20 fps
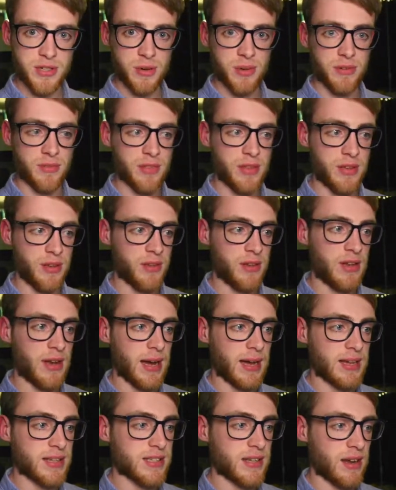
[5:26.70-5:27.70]
of the other
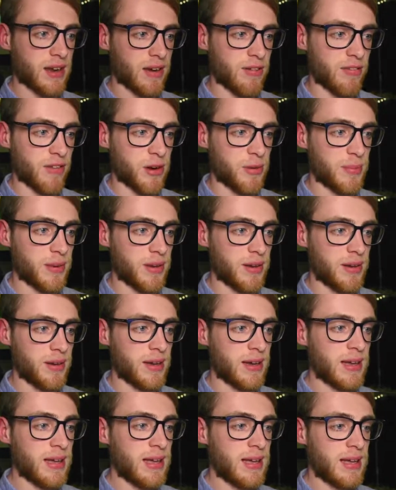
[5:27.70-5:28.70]
decks that I've opened
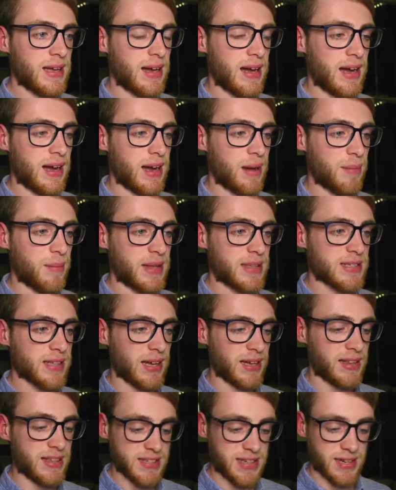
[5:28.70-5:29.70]
um, it's like
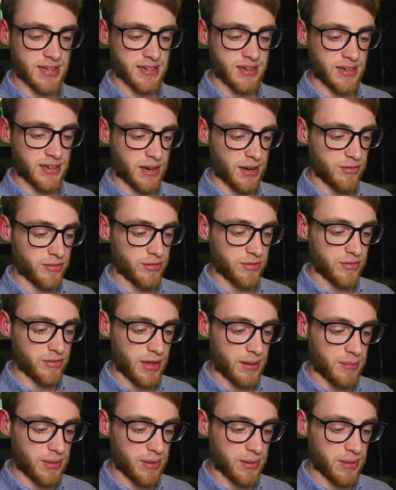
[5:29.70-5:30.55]
the second half of them, I